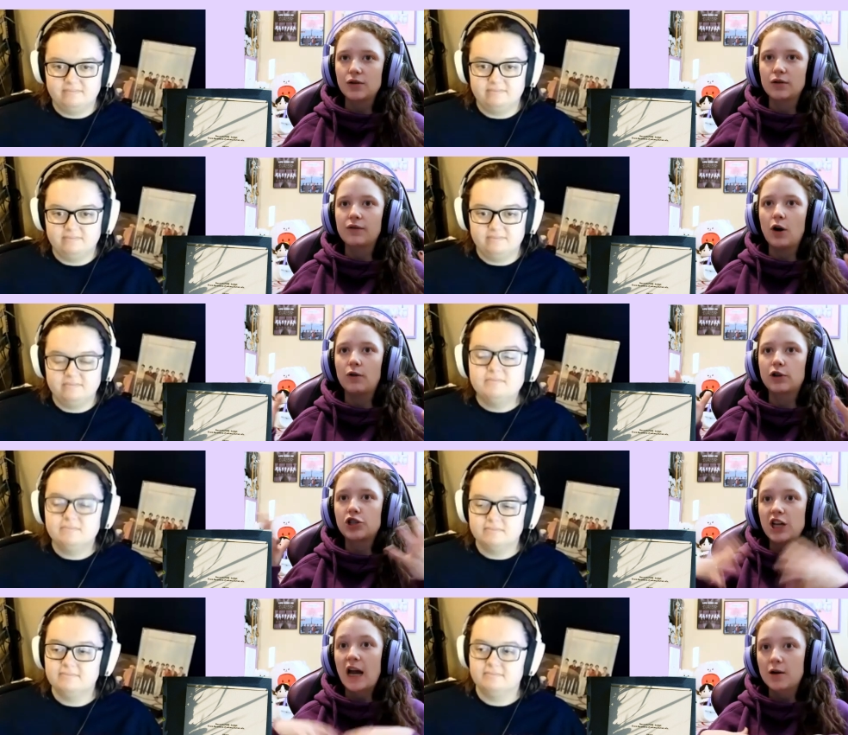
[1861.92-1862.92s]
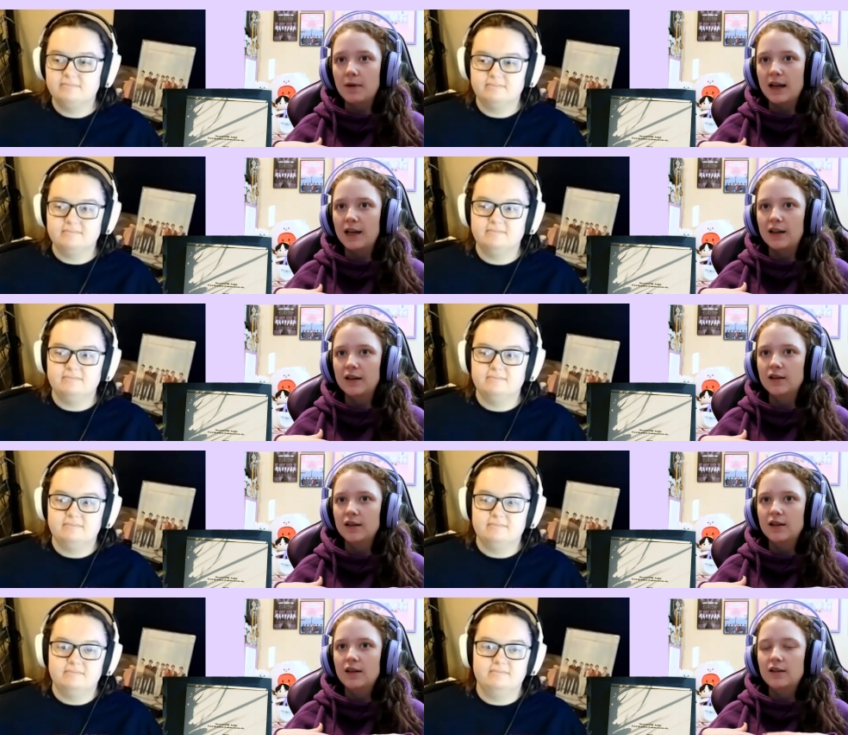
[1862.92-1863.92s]
Speaker 1: sort of overshadowing
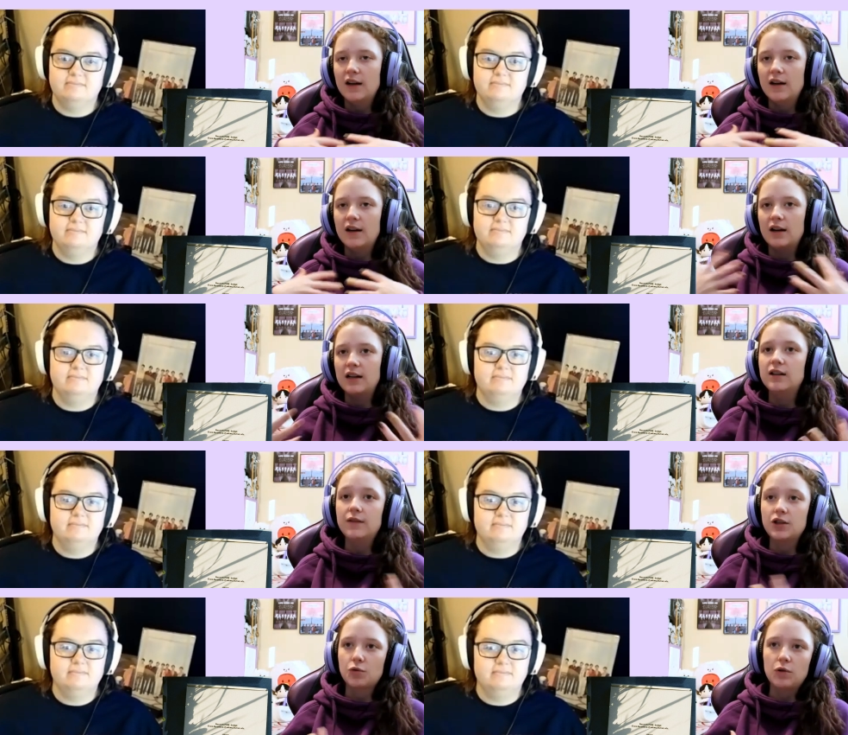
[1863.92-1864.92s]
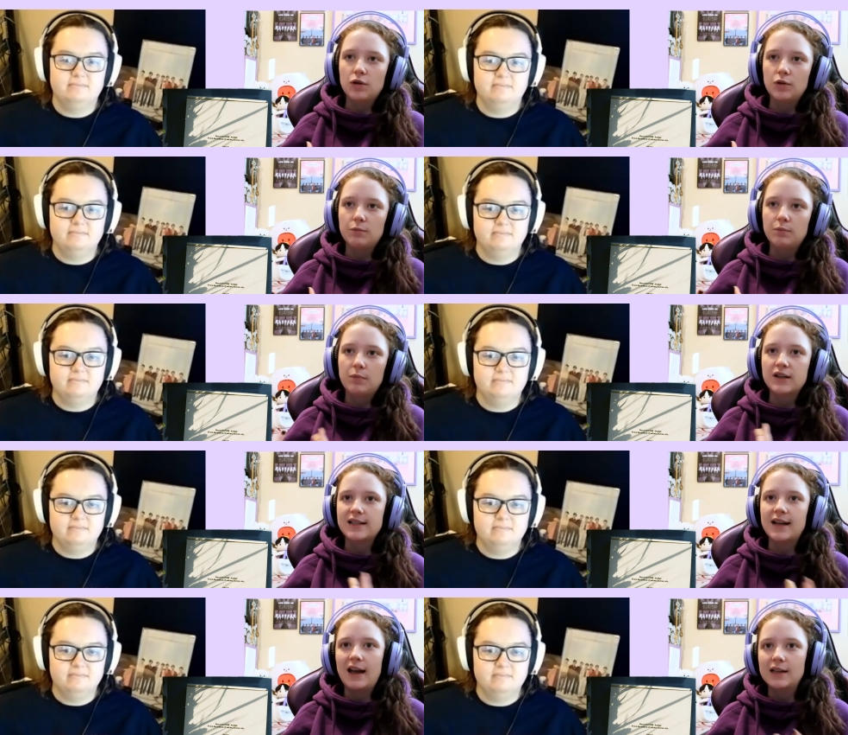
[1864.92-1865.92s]
their individual
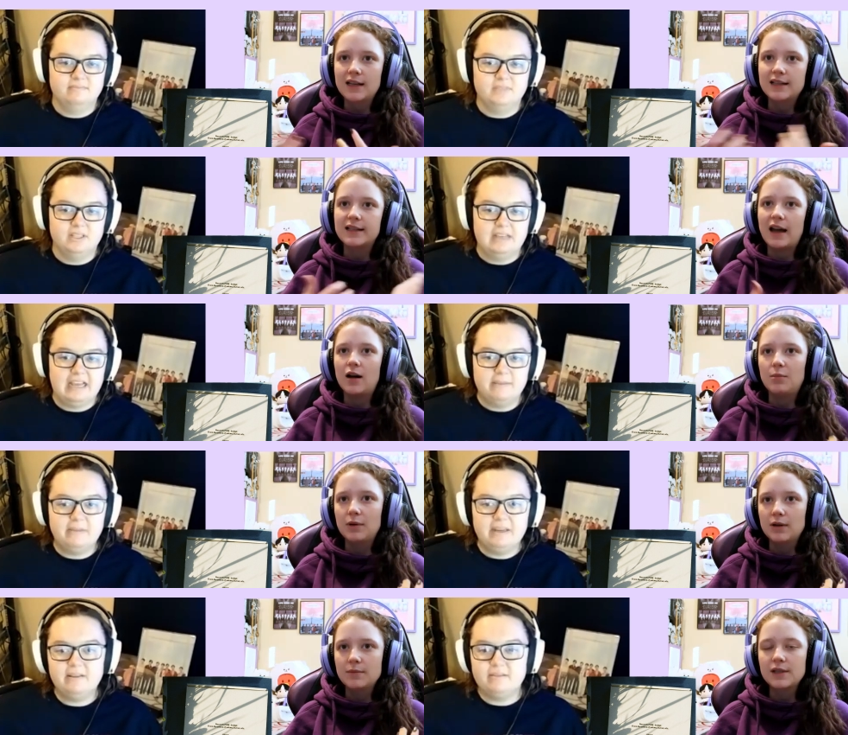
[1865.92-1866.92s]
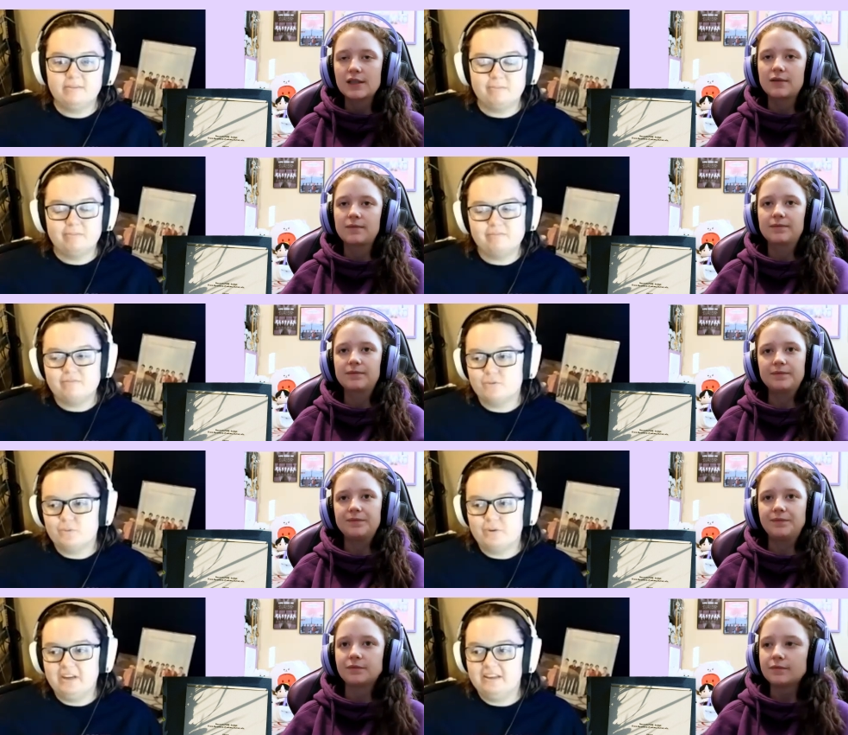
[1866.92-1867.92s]
personalities and albums.
Speaker 2: I mean,
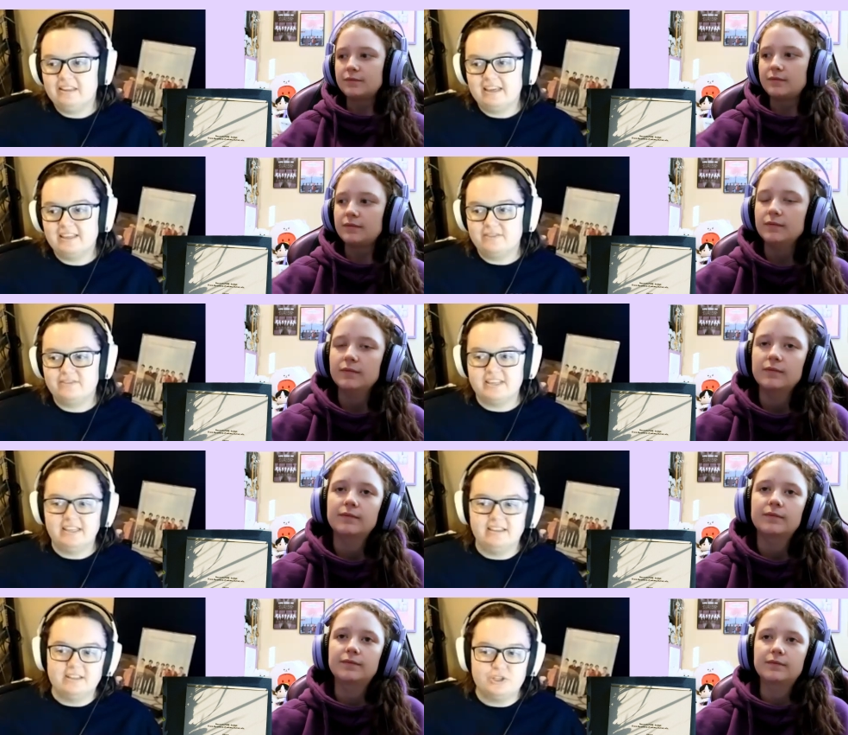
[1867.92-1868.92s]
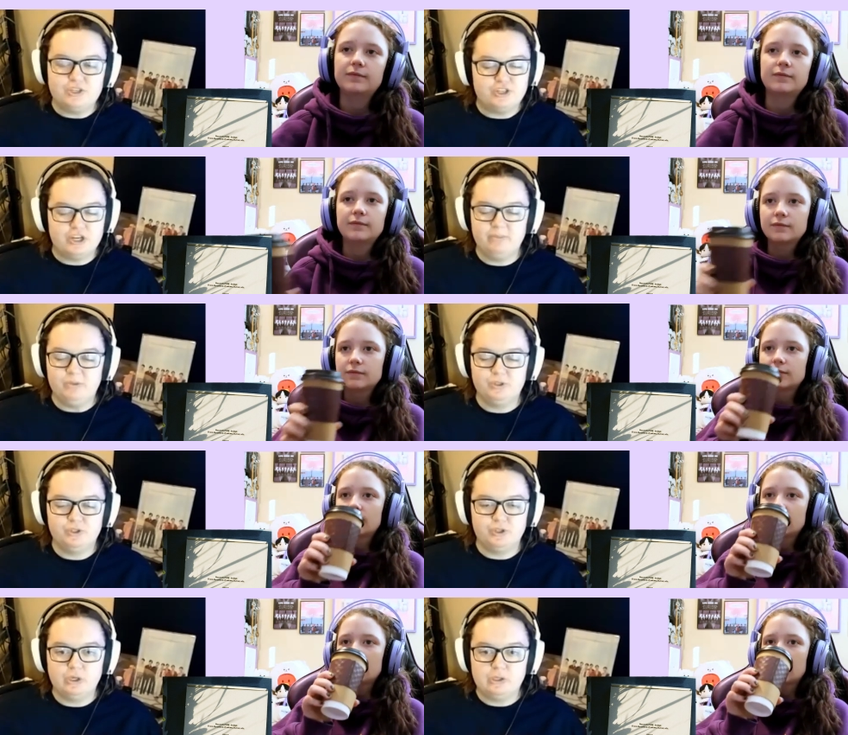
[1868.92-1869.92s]
we like they've said this chapter
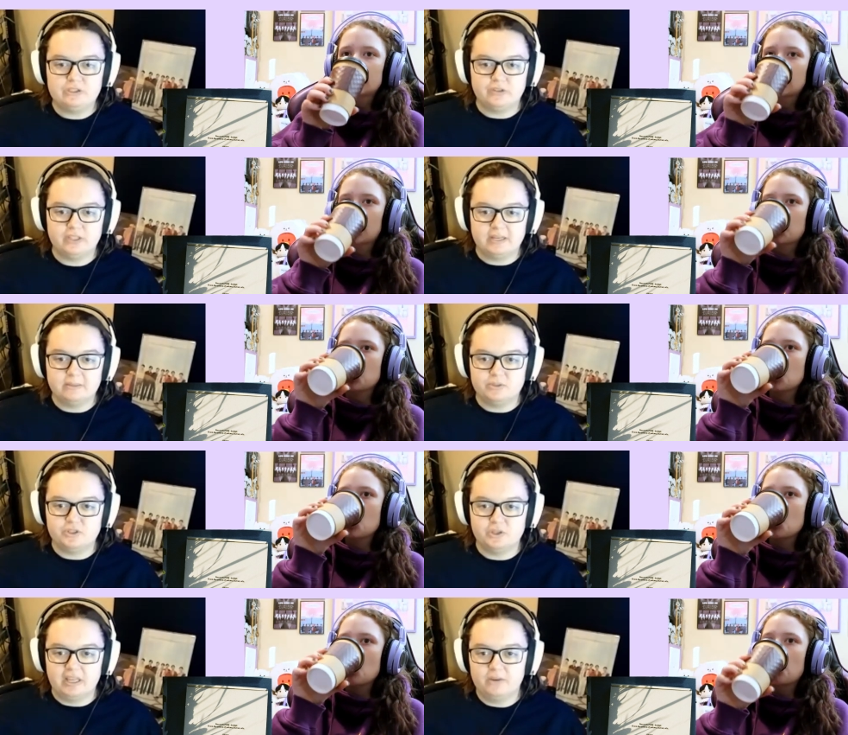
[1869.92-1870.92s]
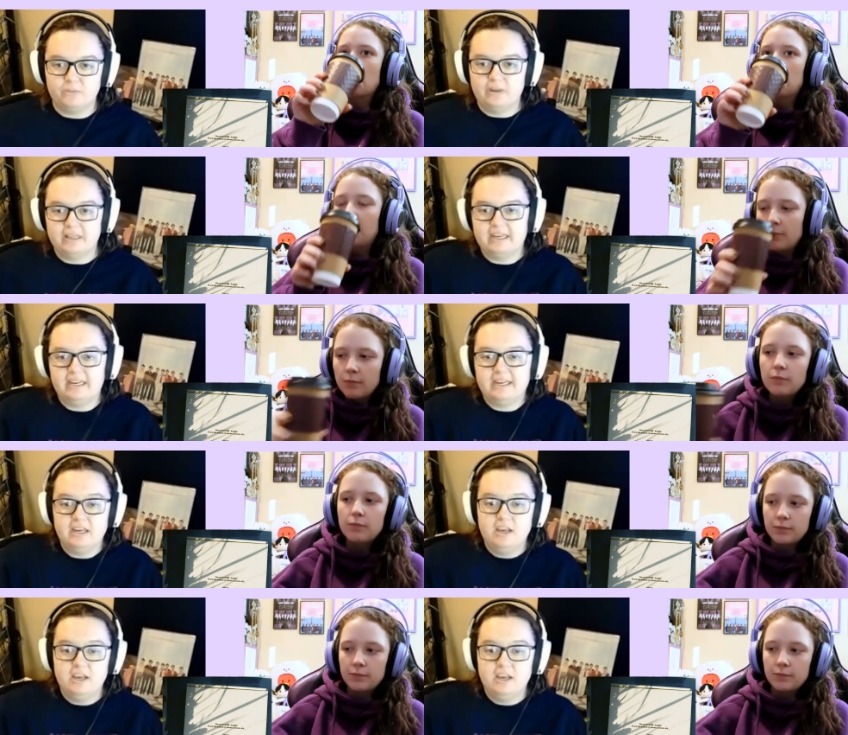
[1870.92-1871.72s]
two is for them to like really